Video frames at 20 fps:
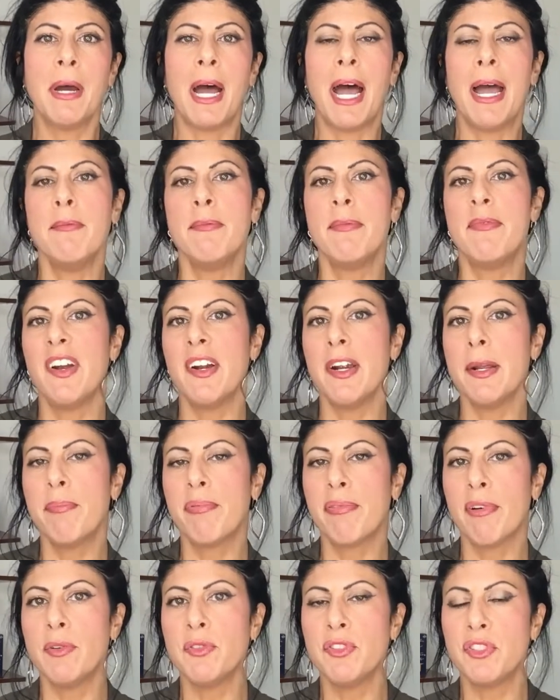I'm very
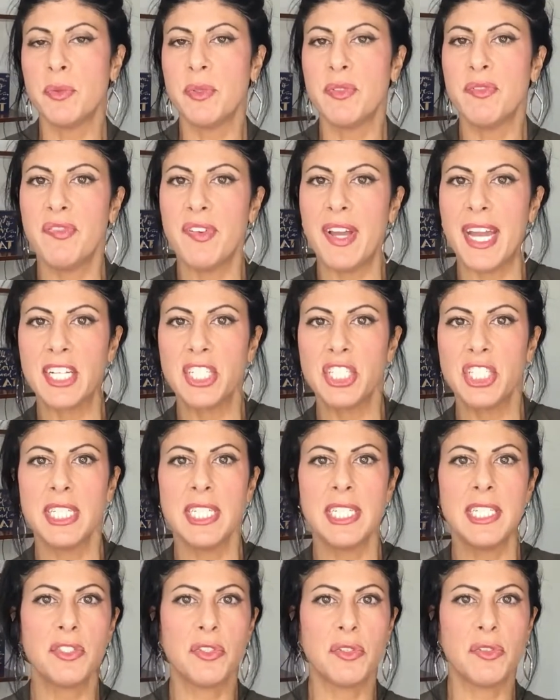prone to
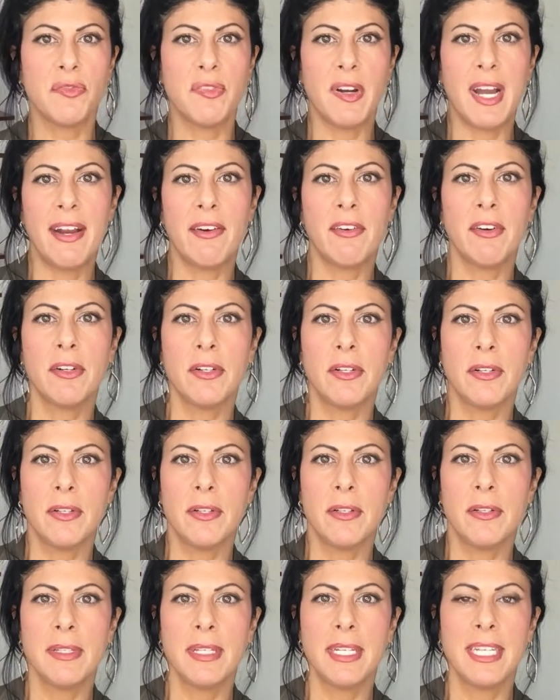infections or
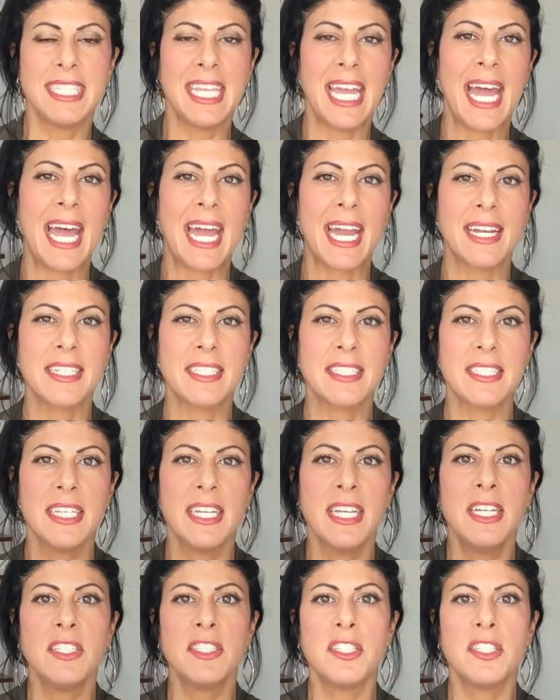viral attacks.